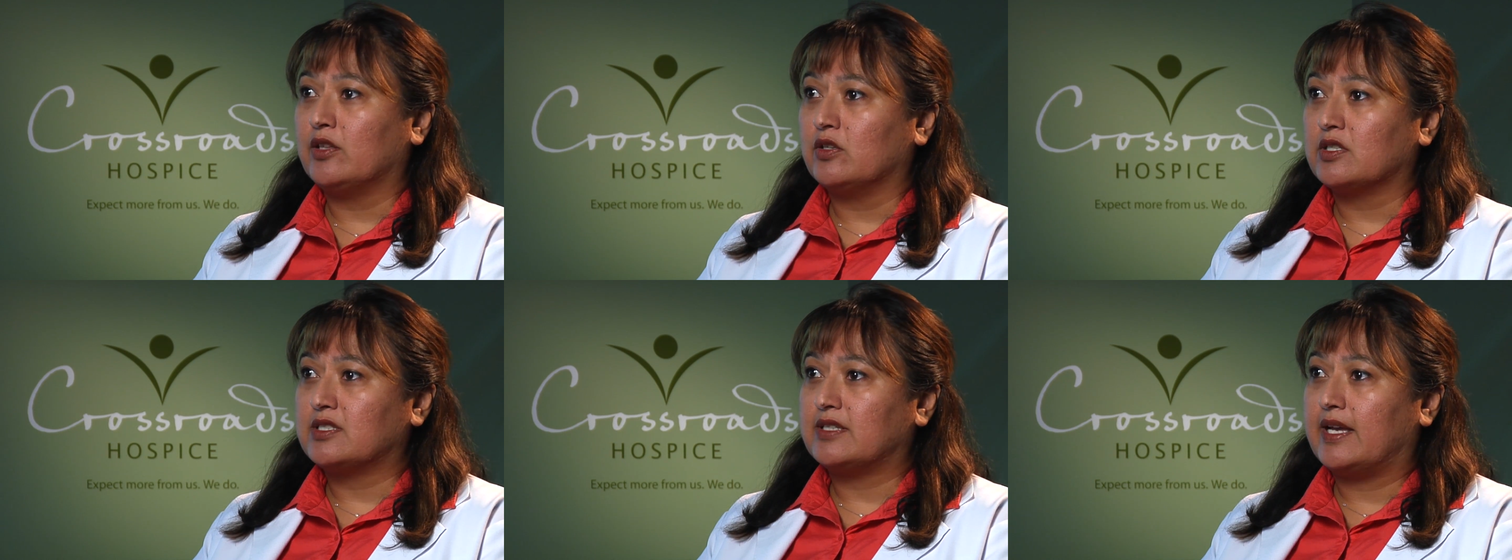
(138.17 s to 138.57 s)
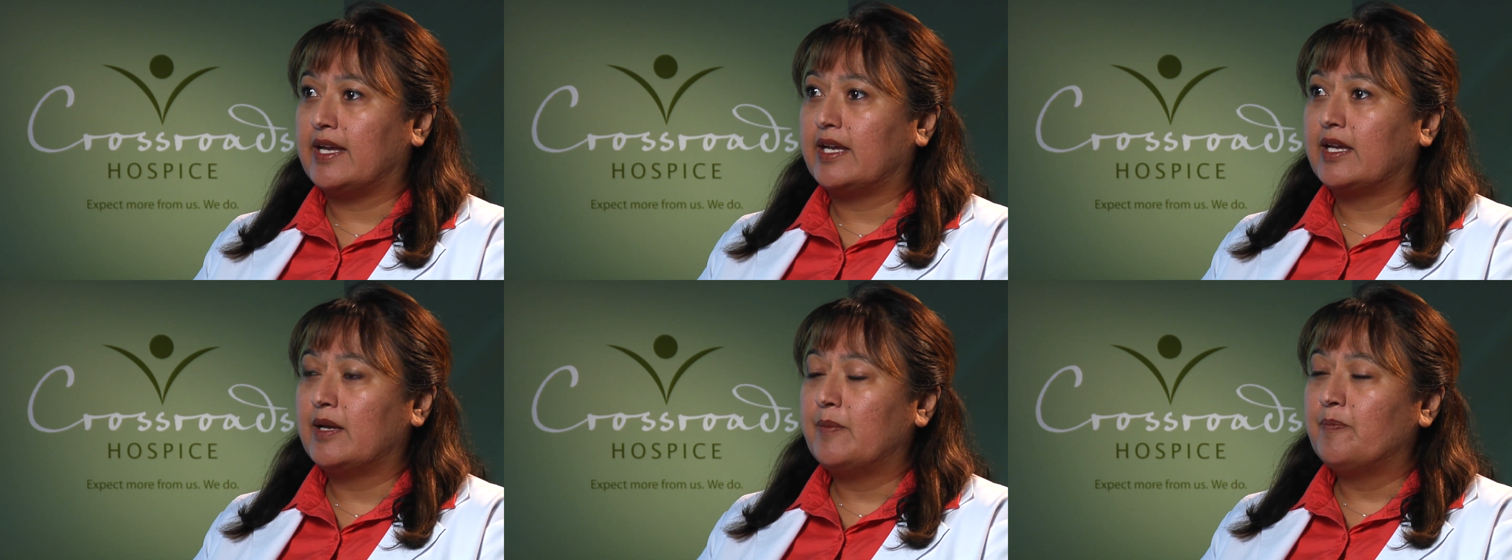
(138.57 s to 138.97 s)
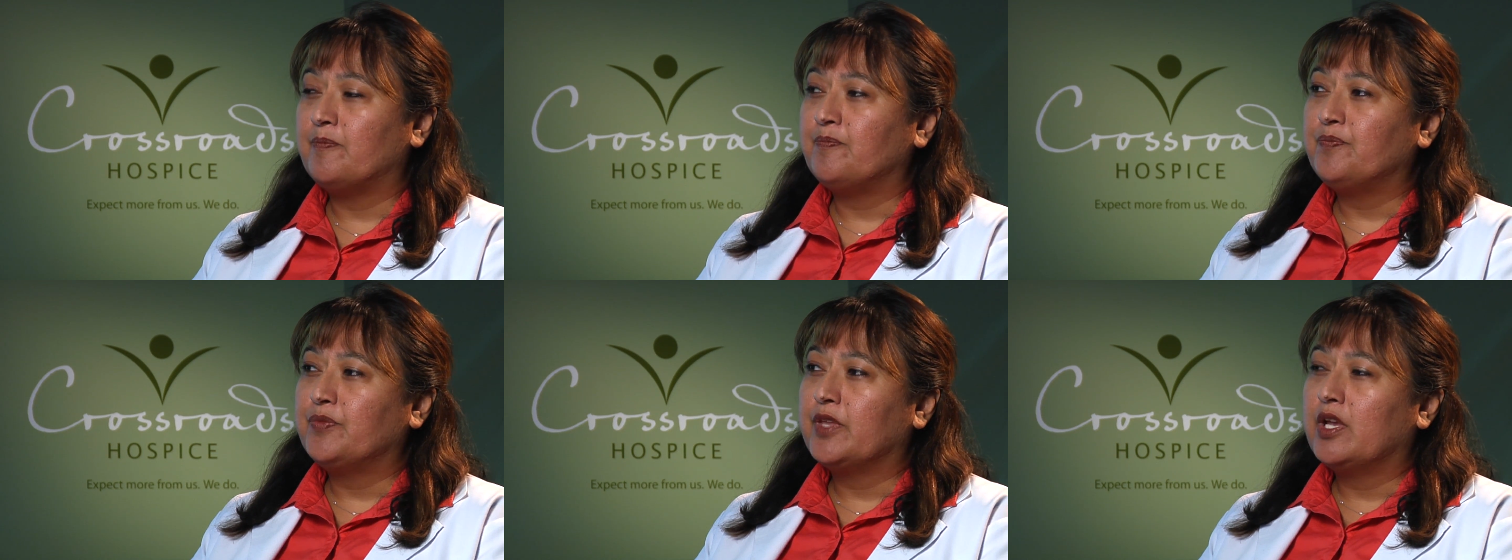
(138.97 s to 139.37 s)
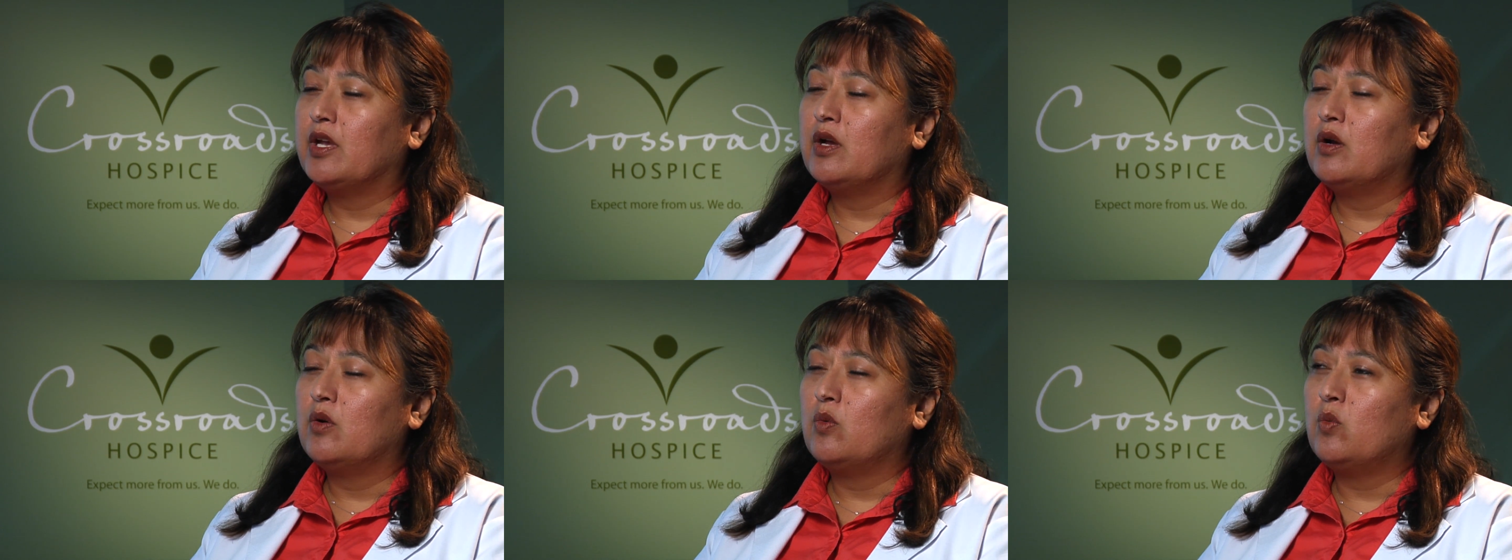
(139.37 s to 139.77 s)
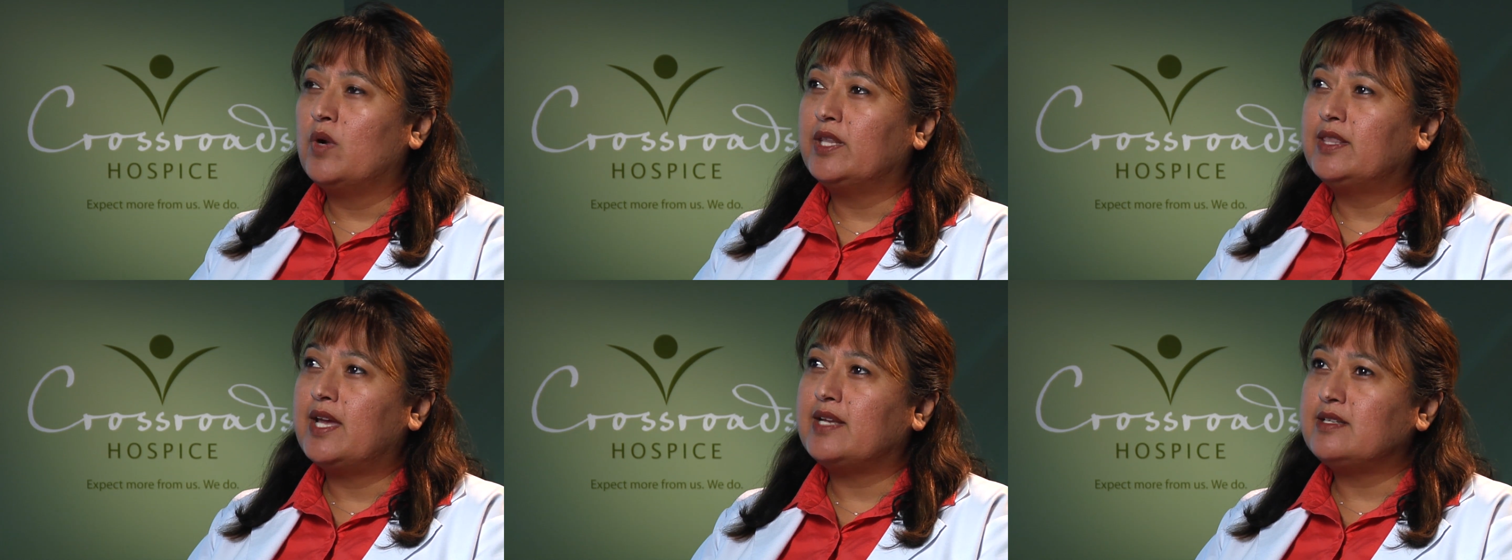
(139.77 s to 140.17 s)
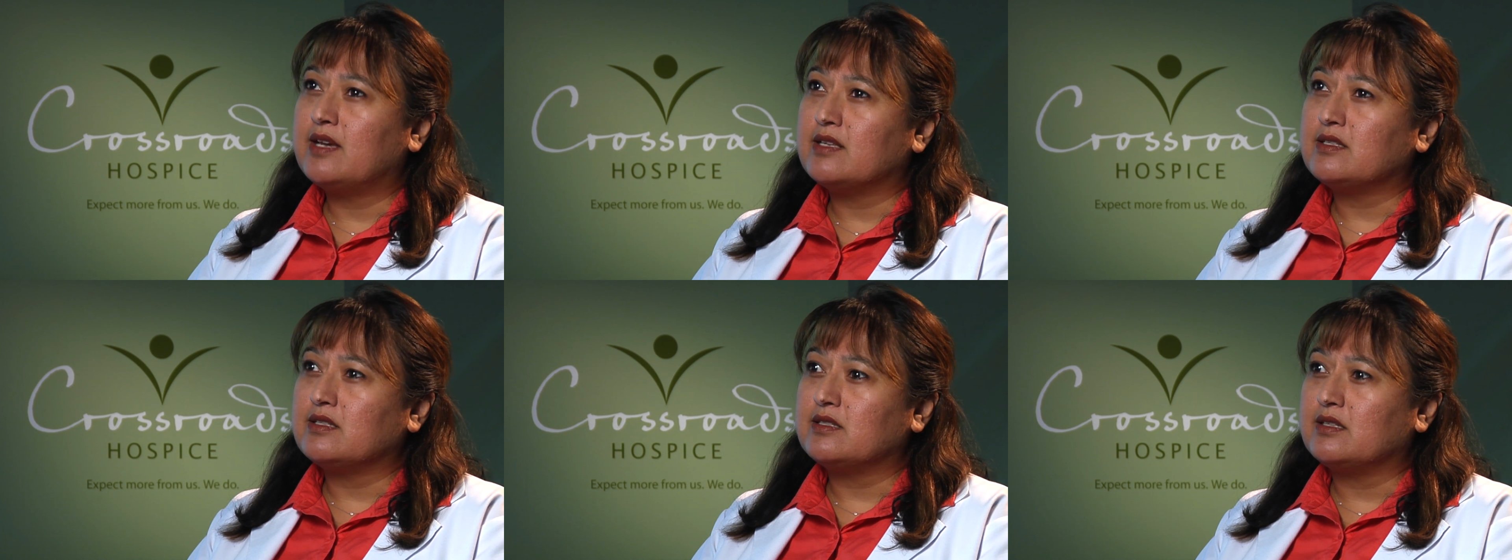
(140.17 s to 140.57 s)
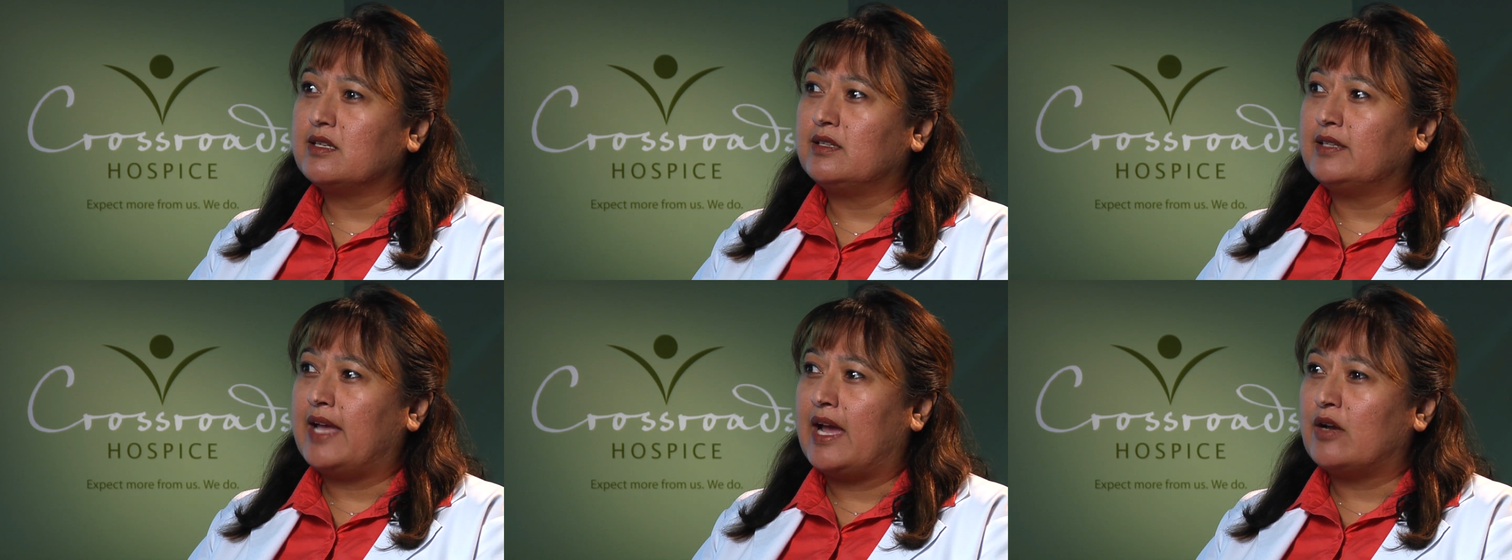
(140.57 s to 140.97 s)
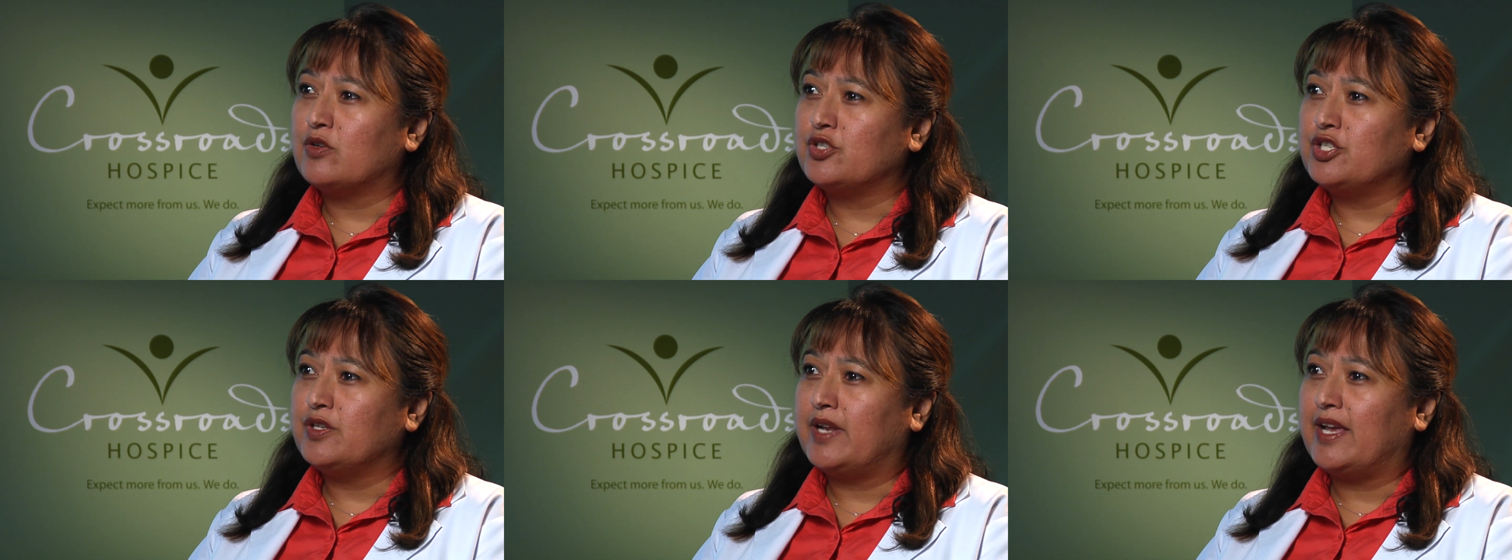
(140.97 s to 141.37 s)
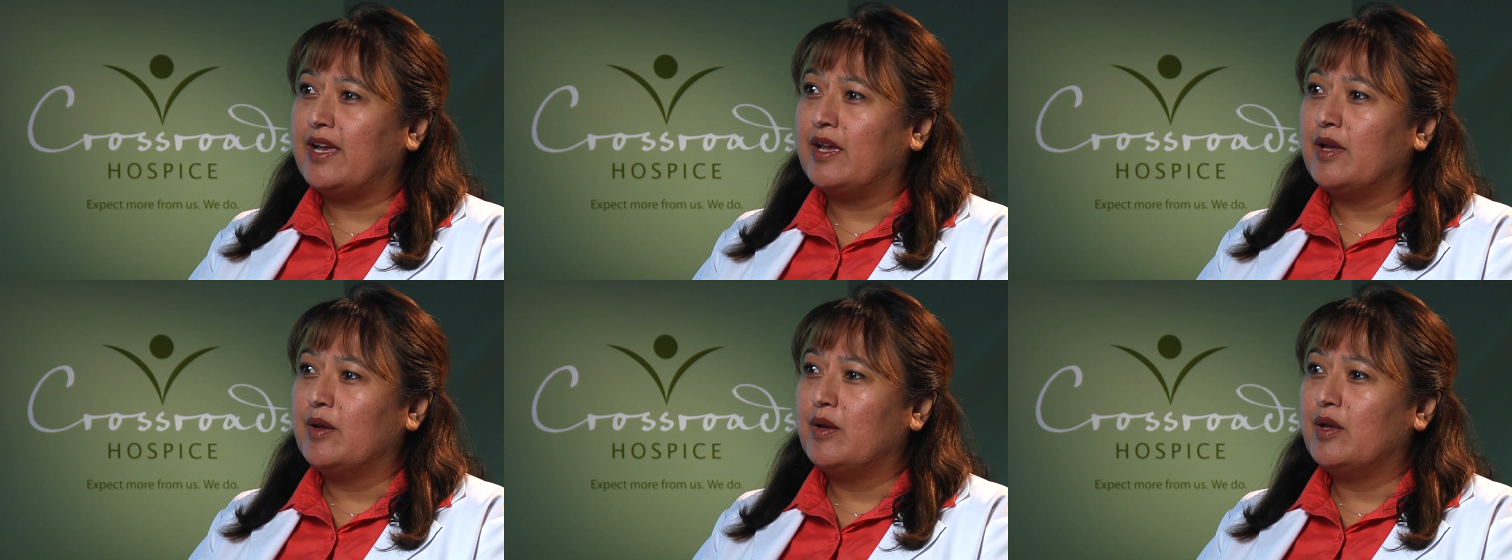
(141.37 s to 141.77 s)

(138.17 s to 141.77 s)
looks like. What that does is it allows you to